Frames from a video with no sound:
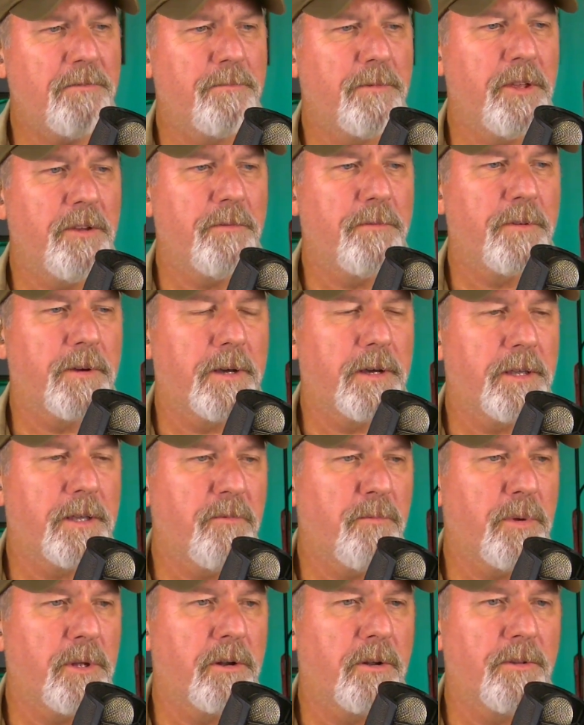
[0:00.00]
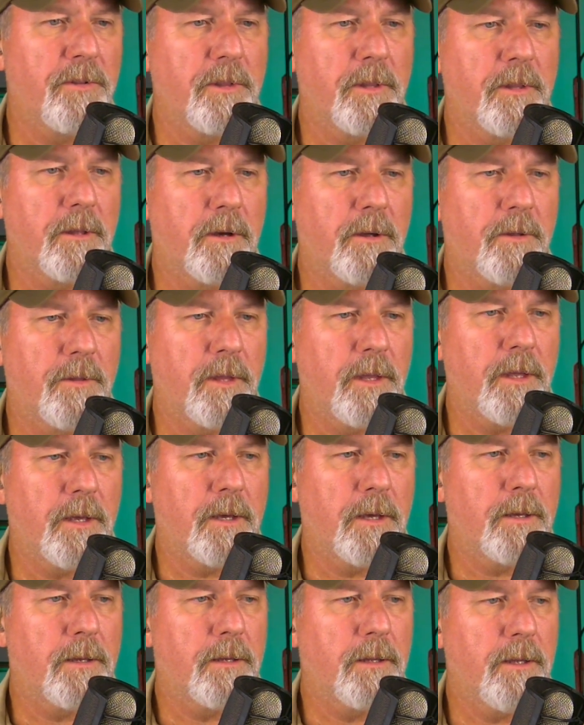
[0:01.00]
been on the
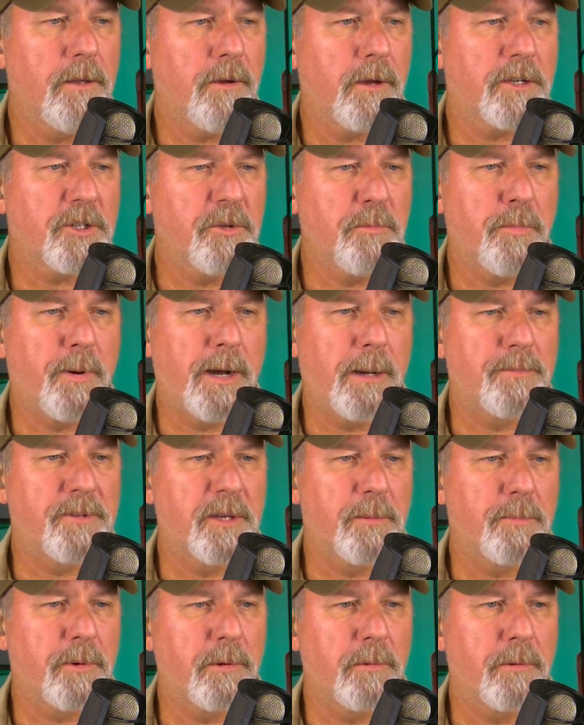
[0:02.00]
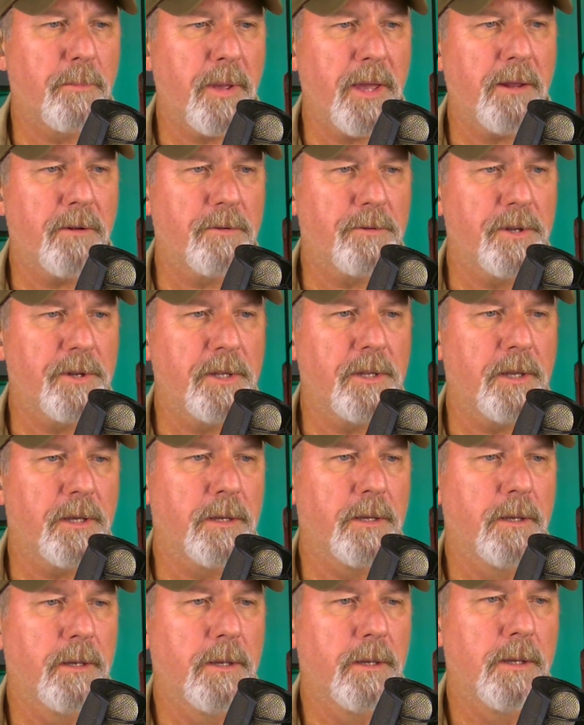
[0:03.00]
you actually popped up on the panel, didn't you?
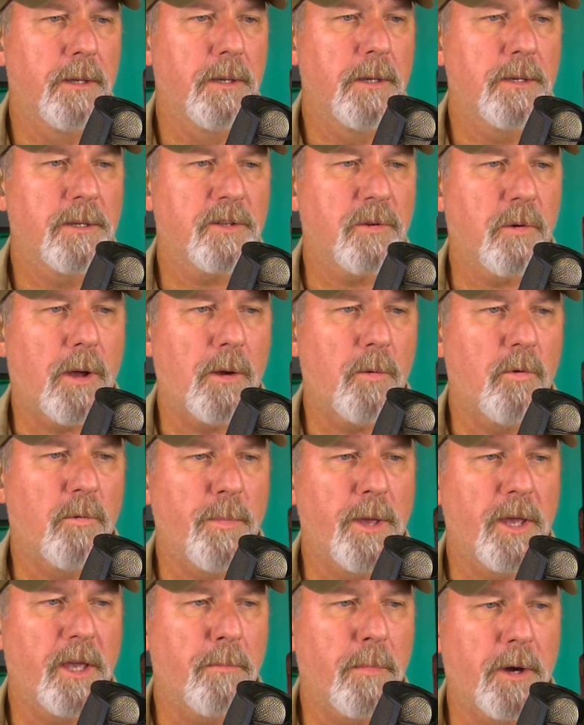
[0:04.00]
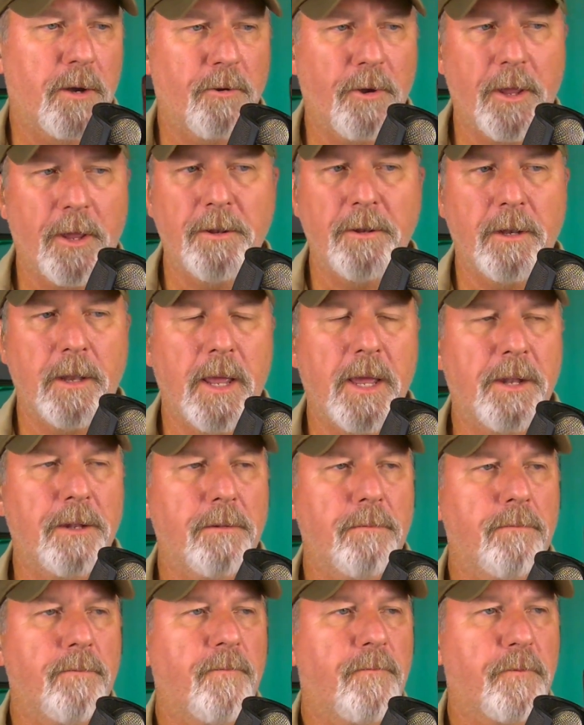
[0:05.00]
So I will make a moderator.
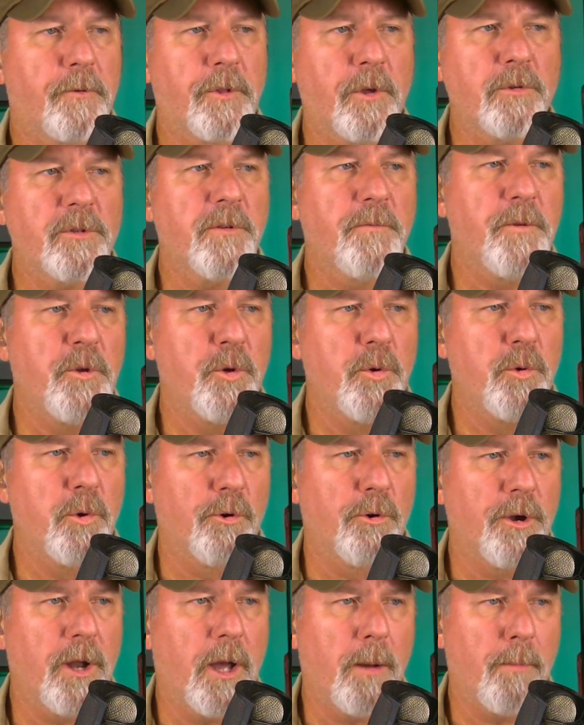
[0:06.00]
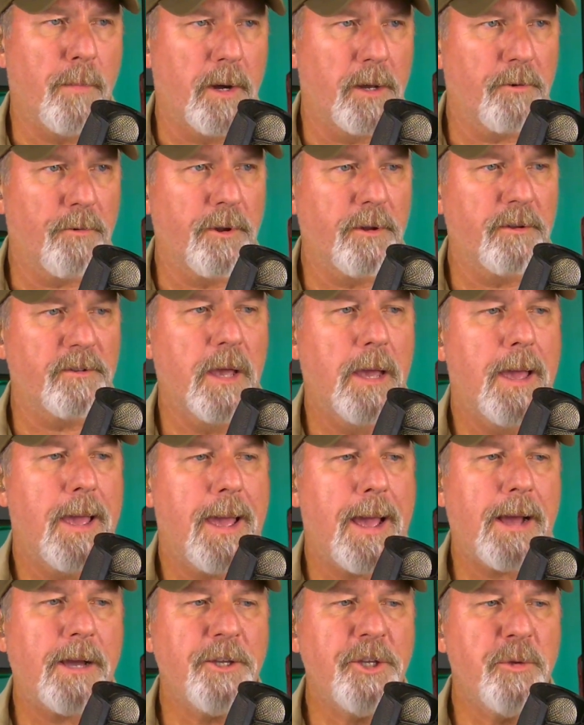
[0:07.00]
And for those of you who are not moderators, how
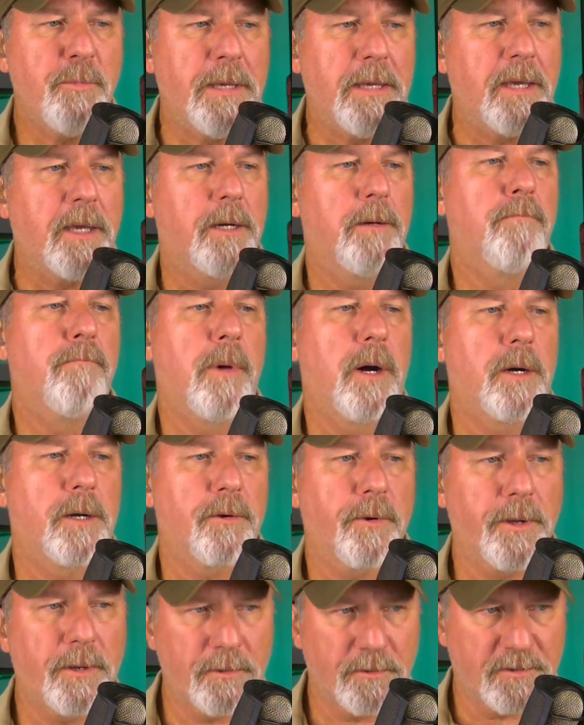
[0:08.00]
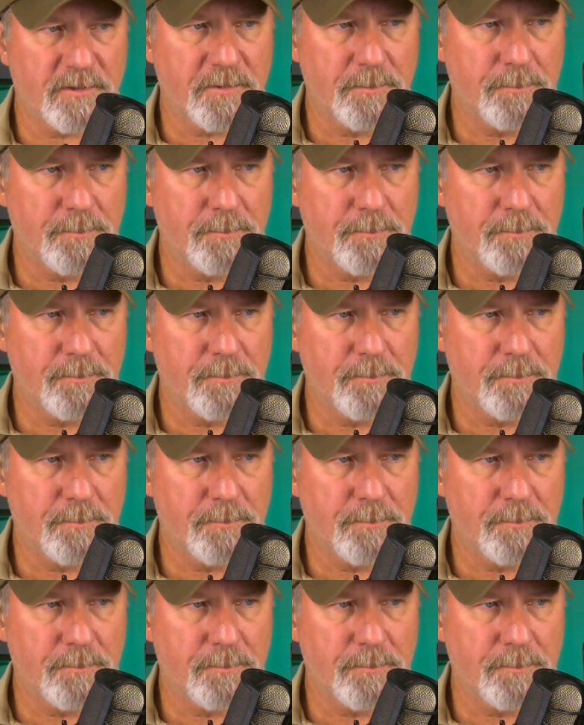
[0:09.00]
you become moderators